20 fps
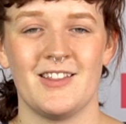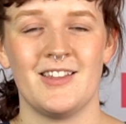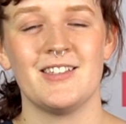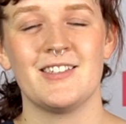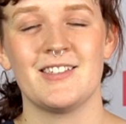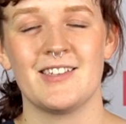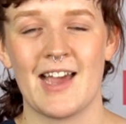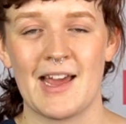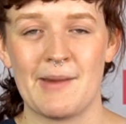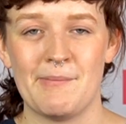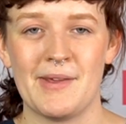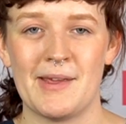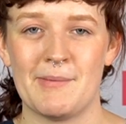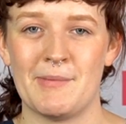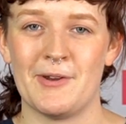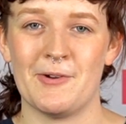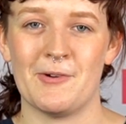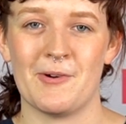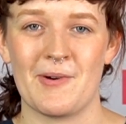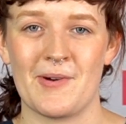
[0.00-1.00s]
This can be a
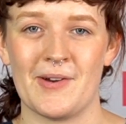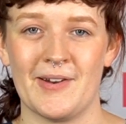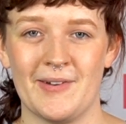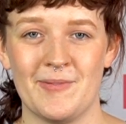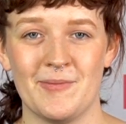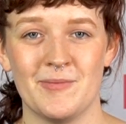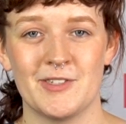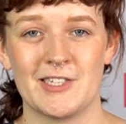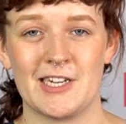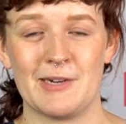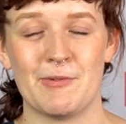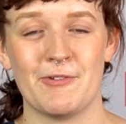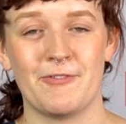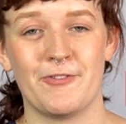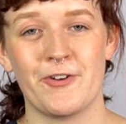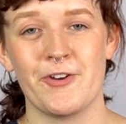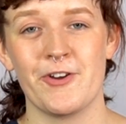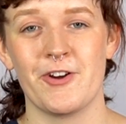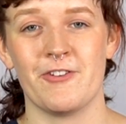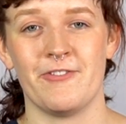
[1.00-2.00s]
bit awkward, so
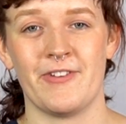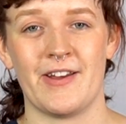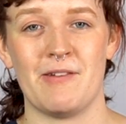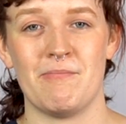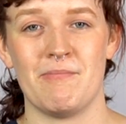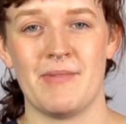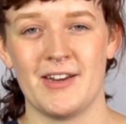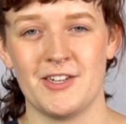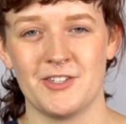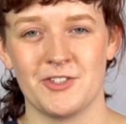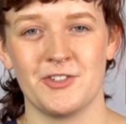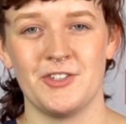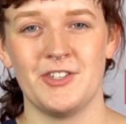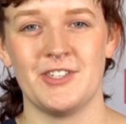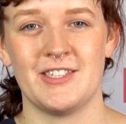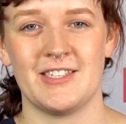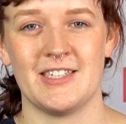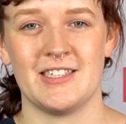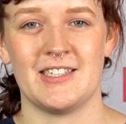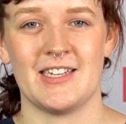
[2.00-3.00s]
before your event, make sure you
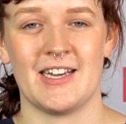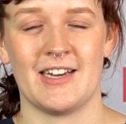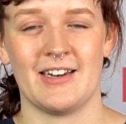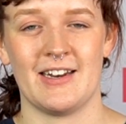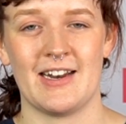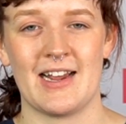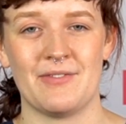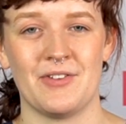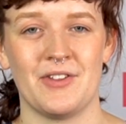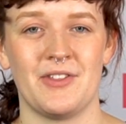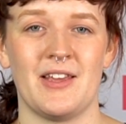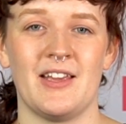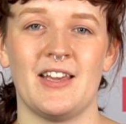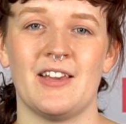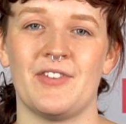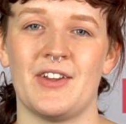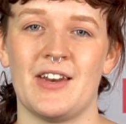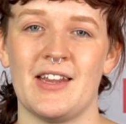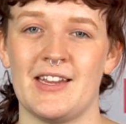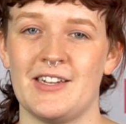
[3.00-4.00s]
sit down and have a think
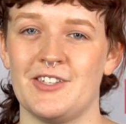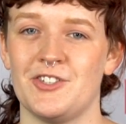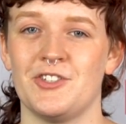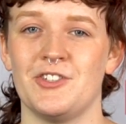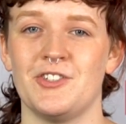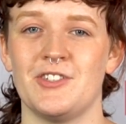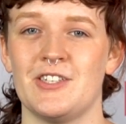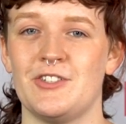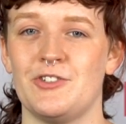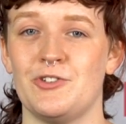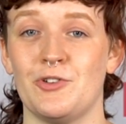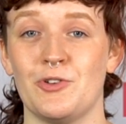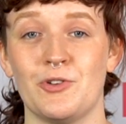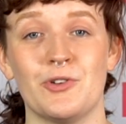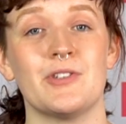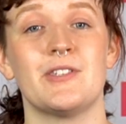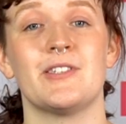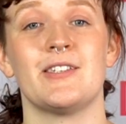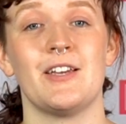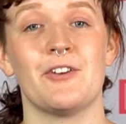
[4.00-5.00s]
of any issues that you
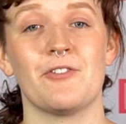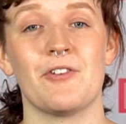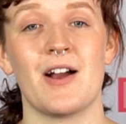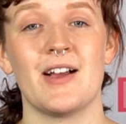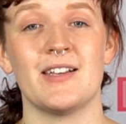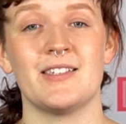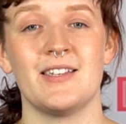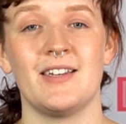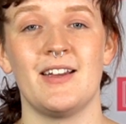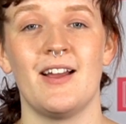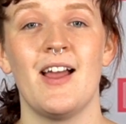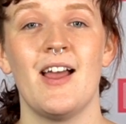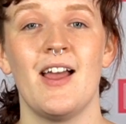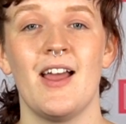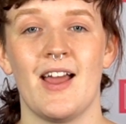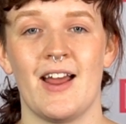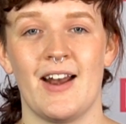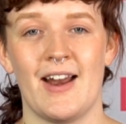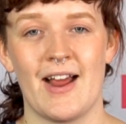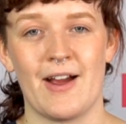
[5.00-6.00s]
could see arising
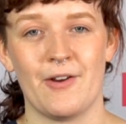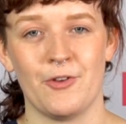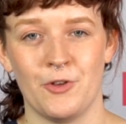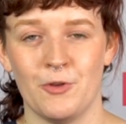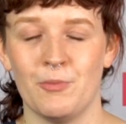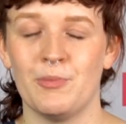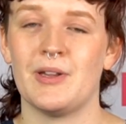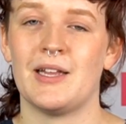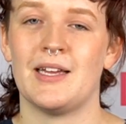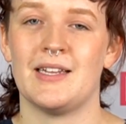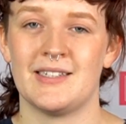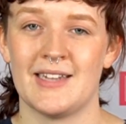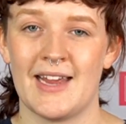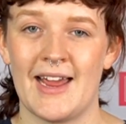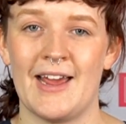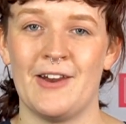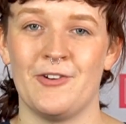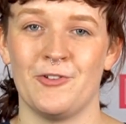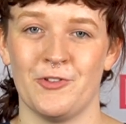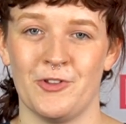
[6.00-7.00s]
and how you plan to
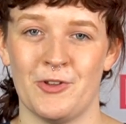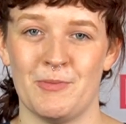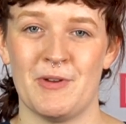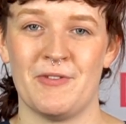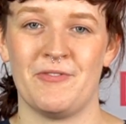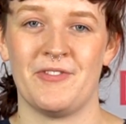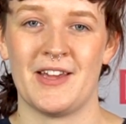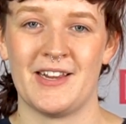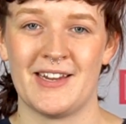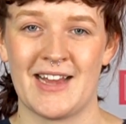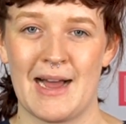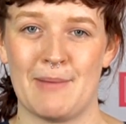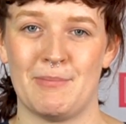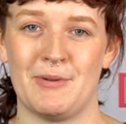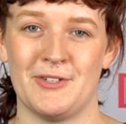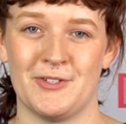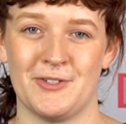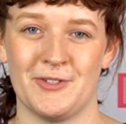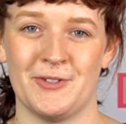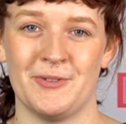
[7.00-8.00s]
handle them if they
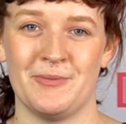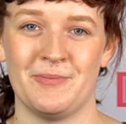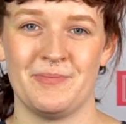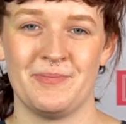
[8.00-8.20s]
happen to.